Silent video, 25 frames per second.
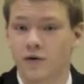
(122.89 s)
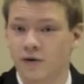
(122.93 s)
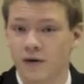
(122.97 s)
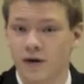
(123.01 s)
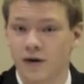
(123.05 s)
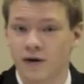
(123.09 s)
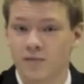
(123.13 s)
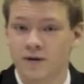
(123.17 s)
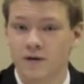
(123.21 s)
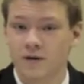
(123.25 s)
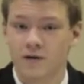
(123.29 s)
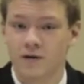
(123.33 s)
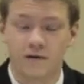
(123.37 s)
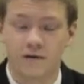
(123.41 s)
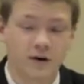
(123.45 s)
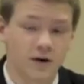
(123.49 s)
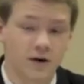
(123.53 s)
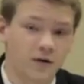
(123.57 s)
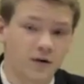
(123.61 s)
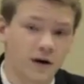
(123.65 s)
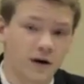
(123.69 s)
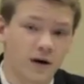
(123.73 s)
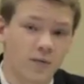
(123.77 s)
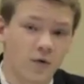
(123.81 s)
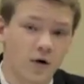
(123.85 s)
they be video
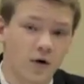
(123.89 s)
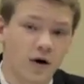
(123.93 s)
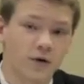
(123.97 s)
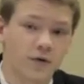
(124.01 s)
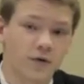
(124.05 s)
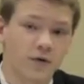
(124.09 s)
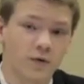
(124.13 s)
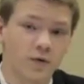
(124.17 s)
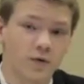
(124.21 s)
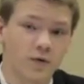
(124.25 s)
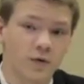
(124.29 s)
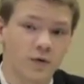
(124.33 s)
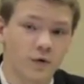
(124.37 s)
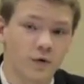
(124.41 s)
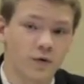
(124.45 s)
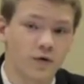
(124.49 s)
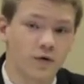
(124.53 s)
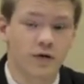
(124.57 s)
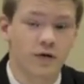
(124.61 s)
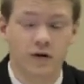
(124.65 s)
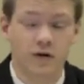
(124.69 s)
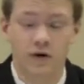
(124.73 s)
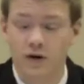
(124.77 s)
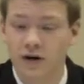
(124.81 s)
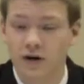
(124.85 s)
game
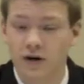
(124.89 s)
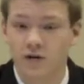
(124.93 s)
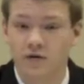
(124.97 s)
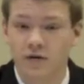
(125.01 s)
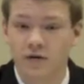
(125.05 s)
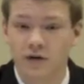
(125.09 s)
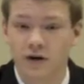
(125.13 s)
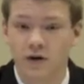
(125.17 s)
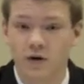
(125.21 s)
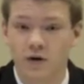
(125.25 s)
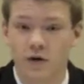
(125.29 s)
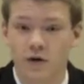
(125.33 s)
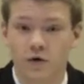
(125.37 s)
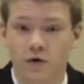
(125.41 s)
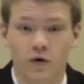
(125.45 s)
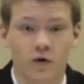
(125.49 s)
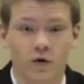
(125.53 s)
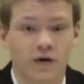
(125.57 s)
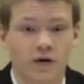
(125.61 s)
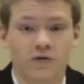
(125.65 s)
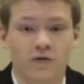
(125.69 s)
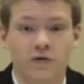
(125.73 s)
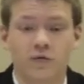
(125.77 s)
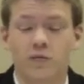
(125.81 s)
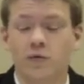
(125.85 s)
walkthroughs, cooking videos, or
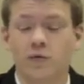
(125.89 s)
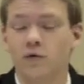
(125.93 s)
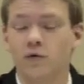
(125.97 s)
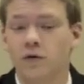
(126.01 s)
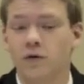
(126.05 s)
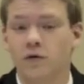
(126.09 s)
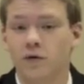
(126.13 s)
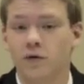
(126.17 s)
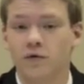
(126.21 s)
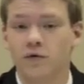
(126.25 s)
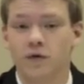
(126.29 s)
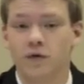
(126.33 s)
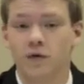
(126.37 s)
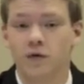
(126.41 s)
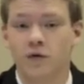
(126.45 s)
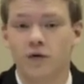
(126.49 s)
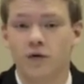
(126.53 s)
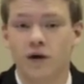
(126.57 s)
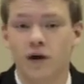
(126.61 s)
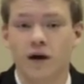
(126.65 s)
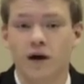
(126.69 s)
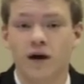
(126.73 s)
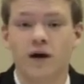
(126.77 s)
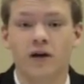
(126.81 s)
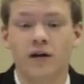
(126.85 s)
even movie reviews.
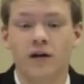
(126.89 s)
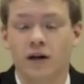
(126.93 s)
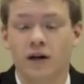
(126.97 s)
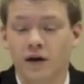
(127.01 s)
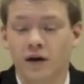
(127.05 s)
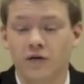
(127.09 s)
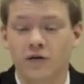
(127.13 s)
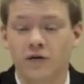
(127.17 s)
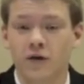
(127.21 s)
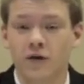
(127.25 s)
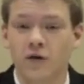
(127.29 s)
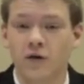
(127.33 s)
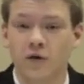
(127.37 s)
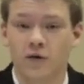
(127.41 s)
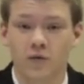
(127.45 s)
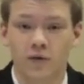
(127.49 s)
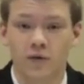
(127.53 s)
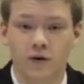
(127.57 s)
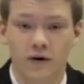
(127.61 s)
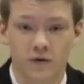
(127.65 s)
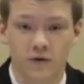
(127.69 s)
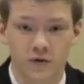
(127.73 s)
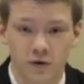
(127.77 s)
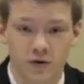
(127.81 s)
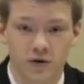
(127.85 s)
Let us know and we'll
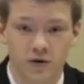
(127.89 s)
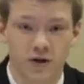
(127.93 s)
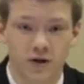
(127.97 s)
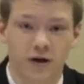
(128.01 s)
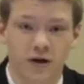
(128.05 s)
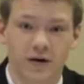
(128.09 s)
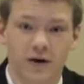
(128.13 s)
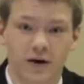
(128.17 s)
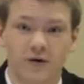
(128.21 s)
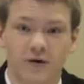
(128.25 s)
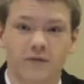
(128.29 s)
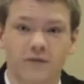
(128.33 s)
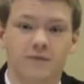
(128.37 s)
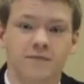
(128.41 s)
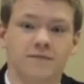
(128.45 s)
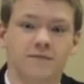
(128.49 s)
give you a shout out.